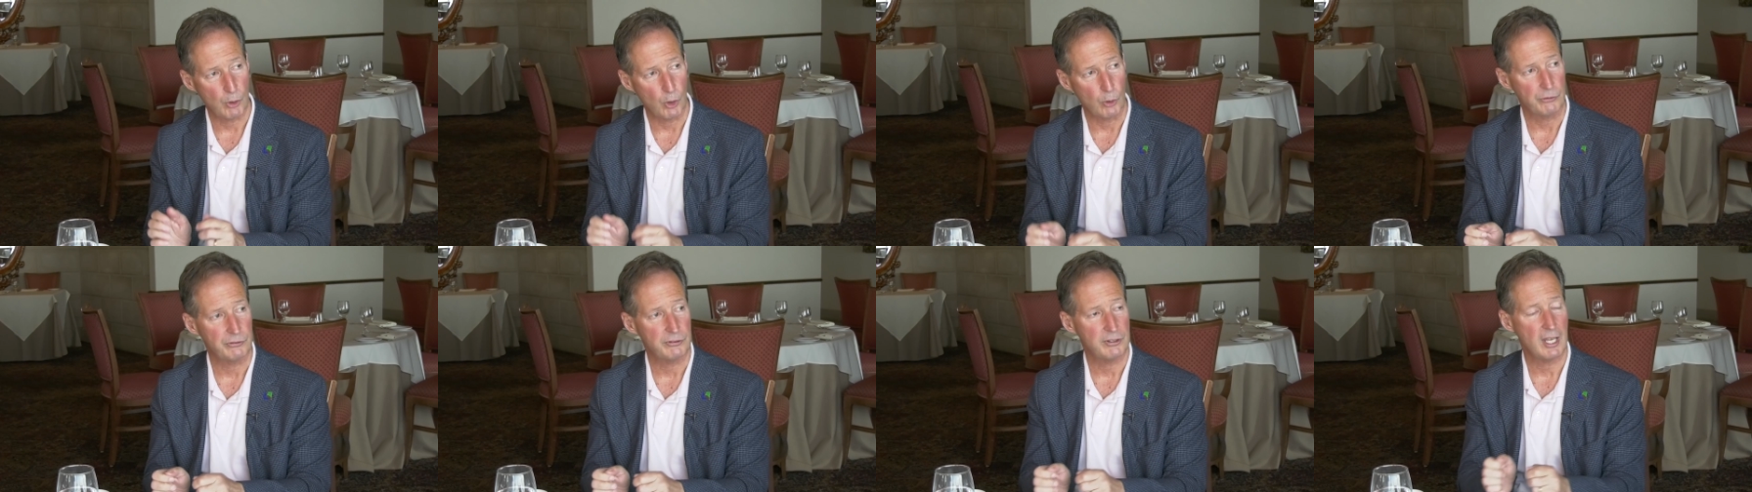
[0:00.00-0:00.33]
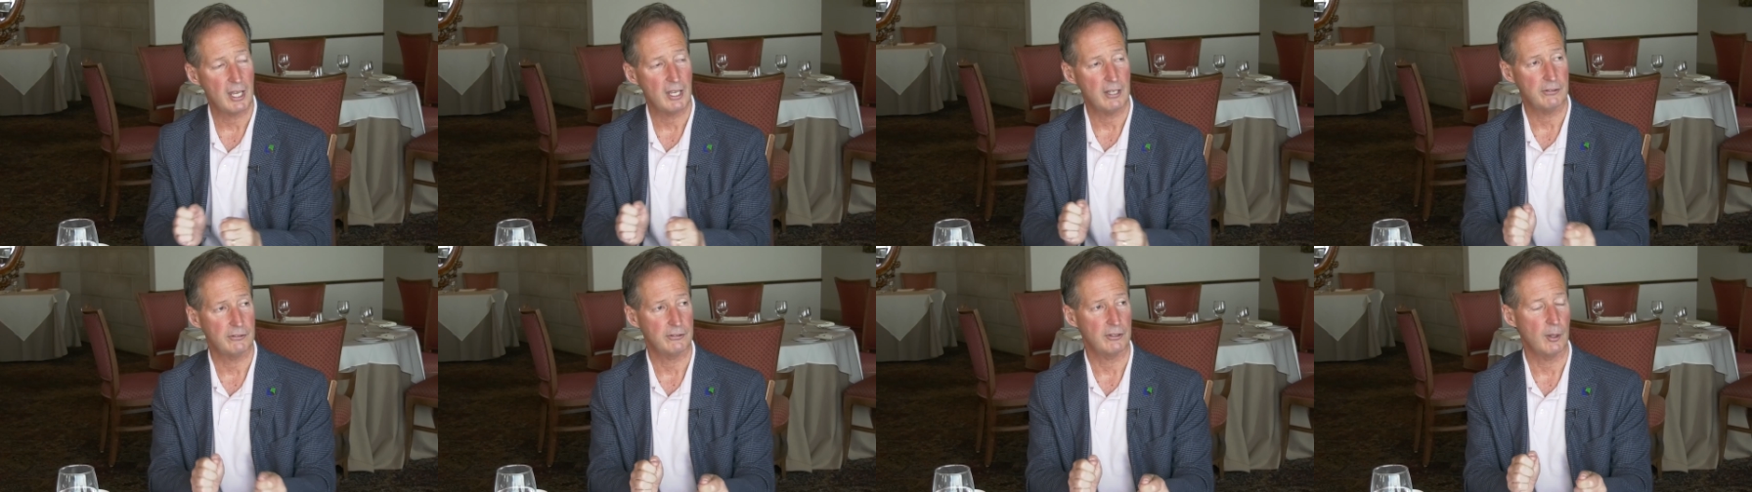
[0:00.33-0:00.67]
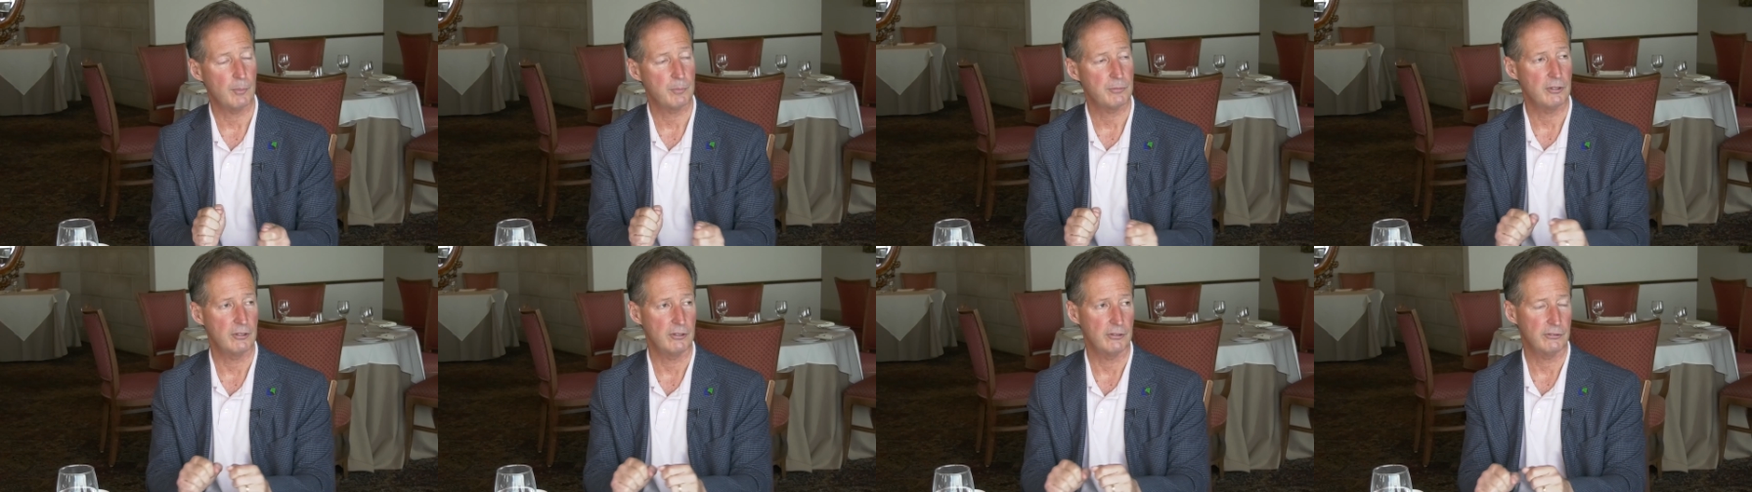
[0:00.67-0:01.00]
post haste
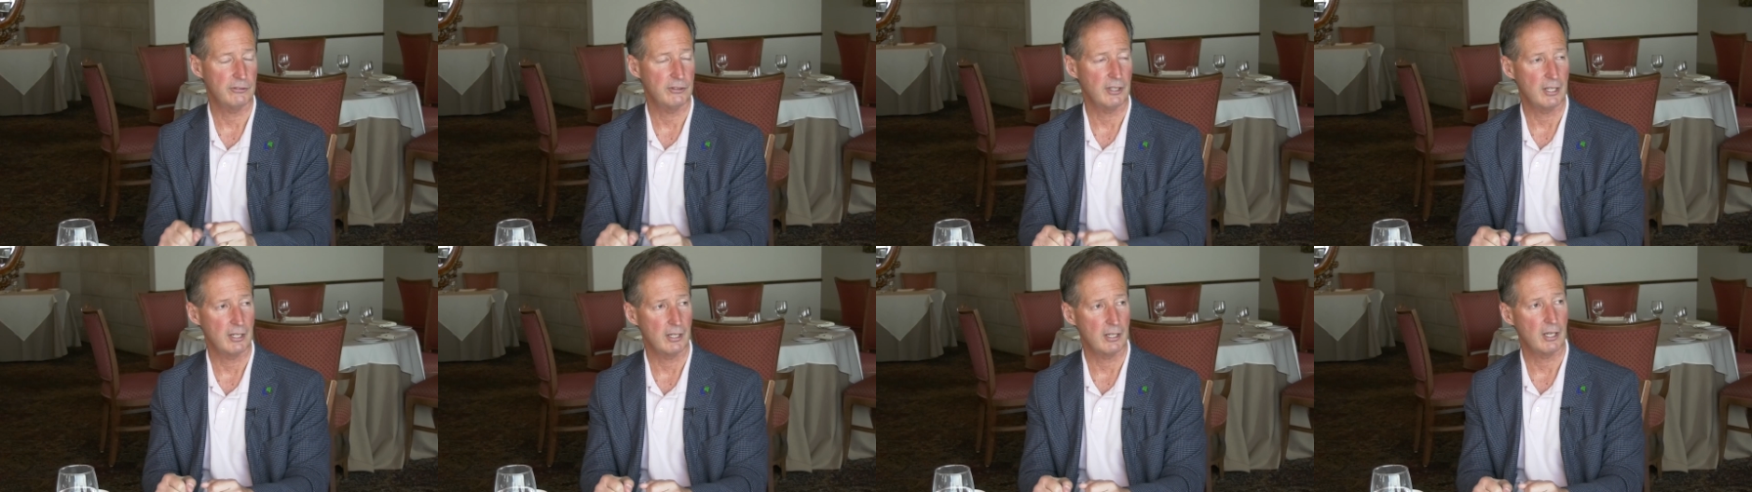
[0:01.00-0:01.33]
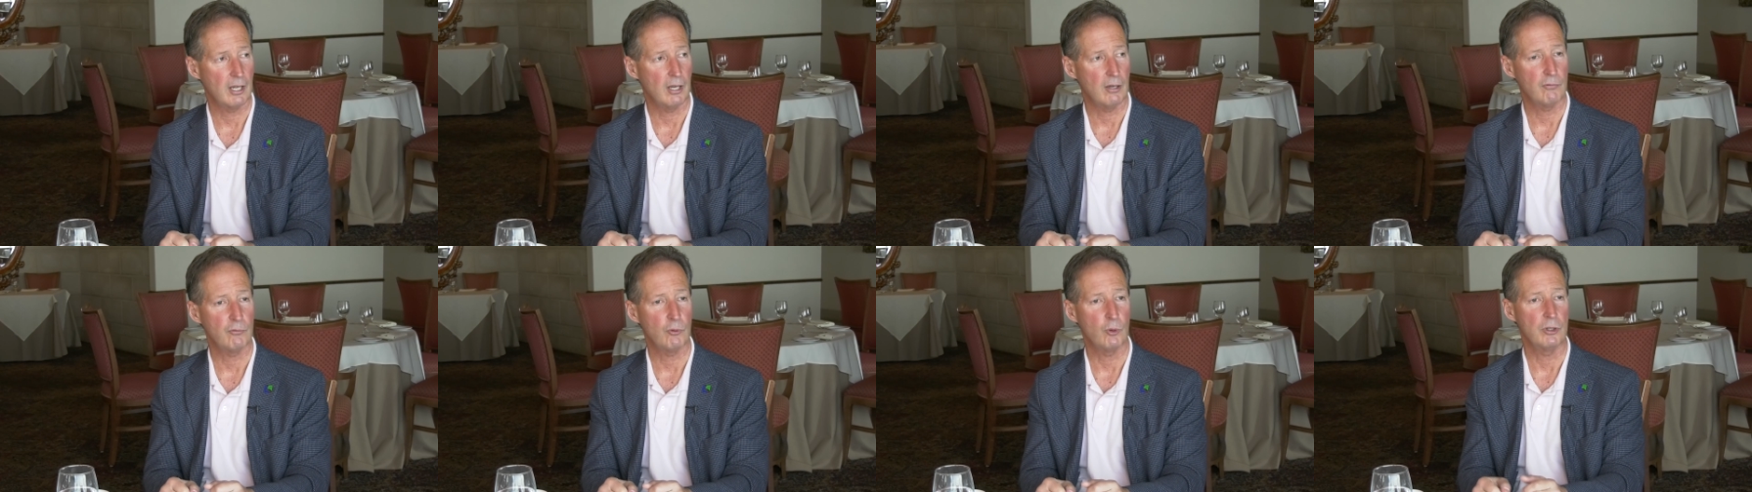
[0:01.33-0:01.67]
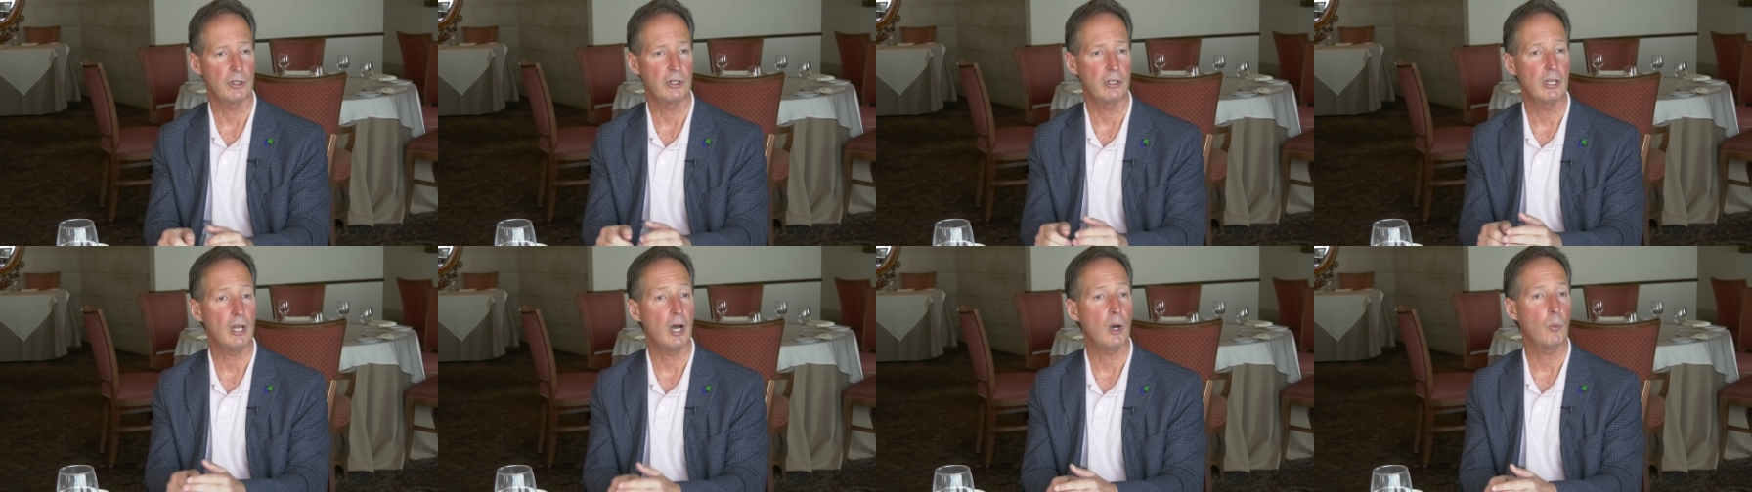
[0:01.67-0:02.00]
up to the state of
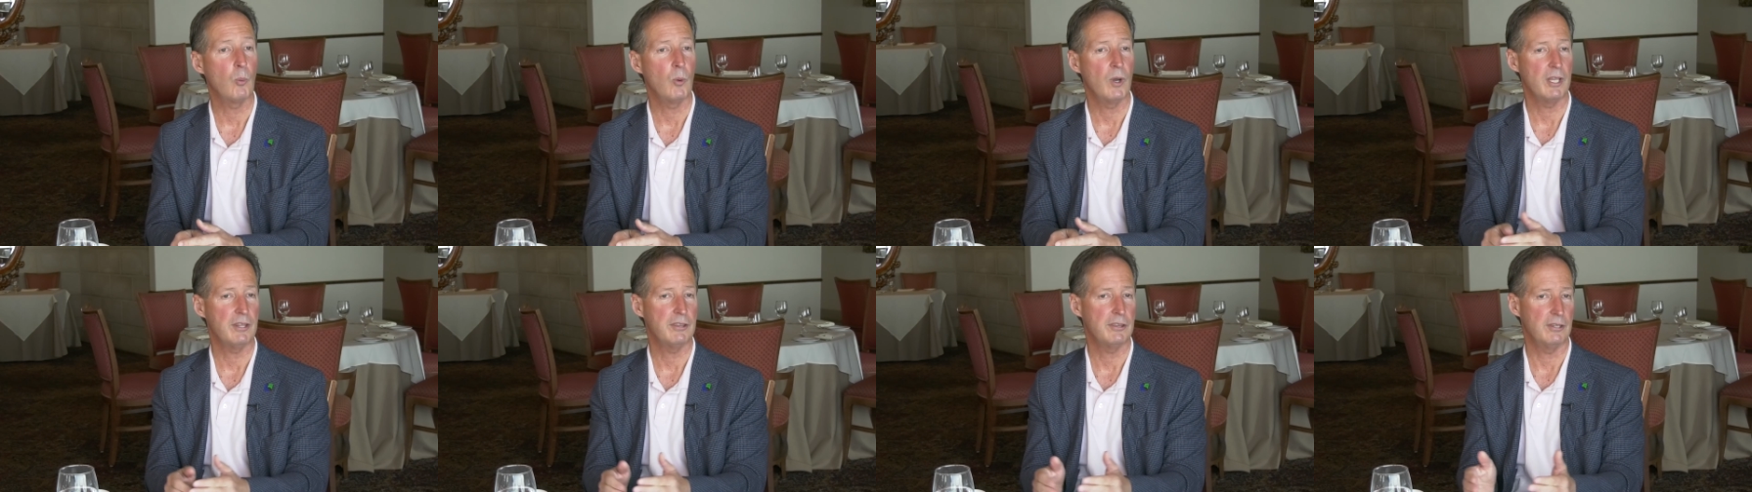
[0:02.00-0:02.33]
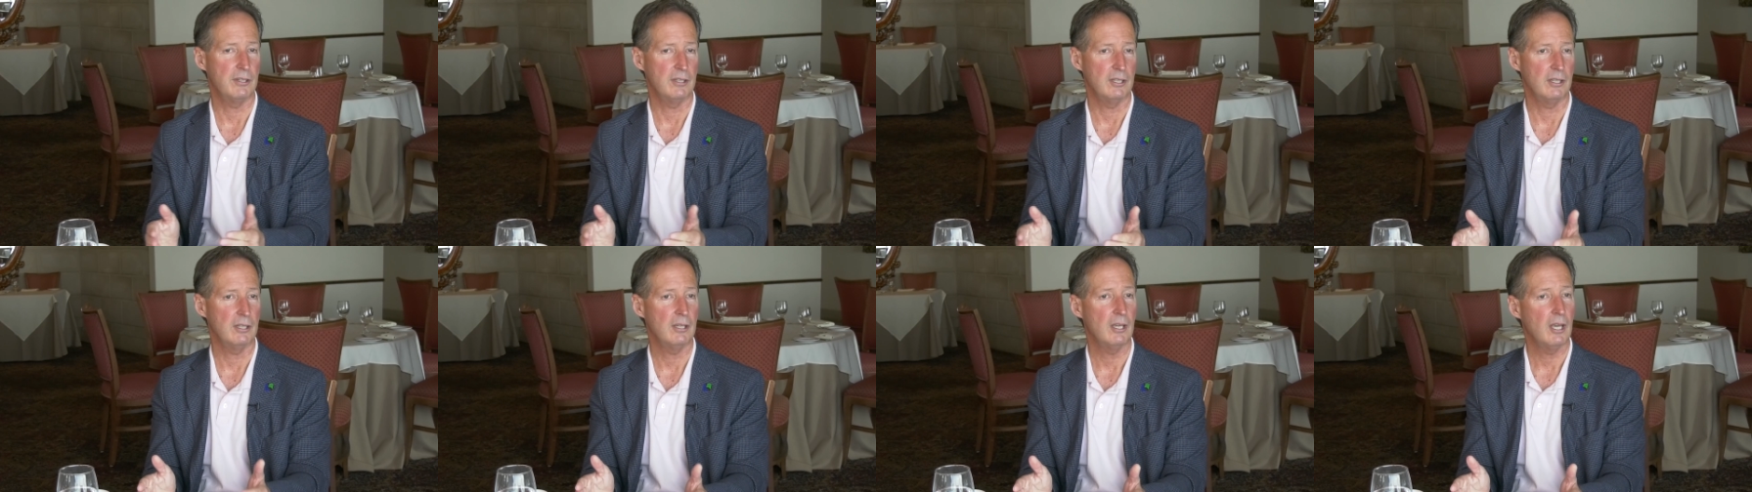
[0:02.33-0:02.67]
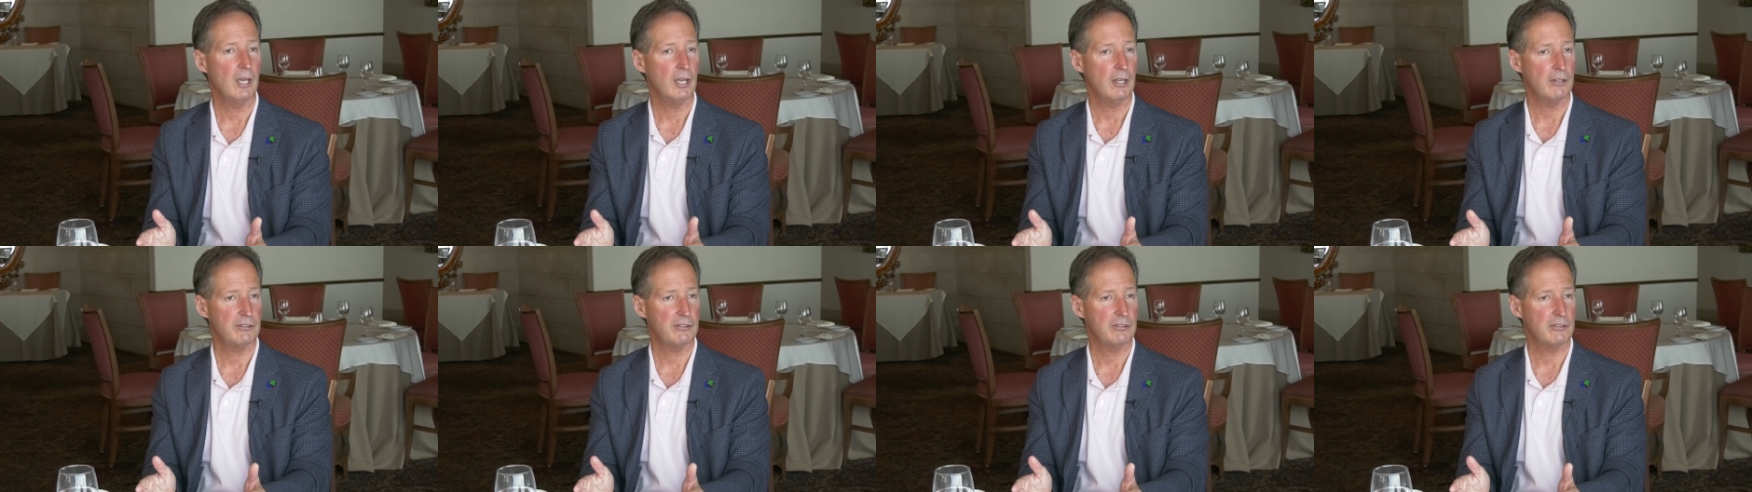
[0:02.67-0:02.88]
California, and not wait the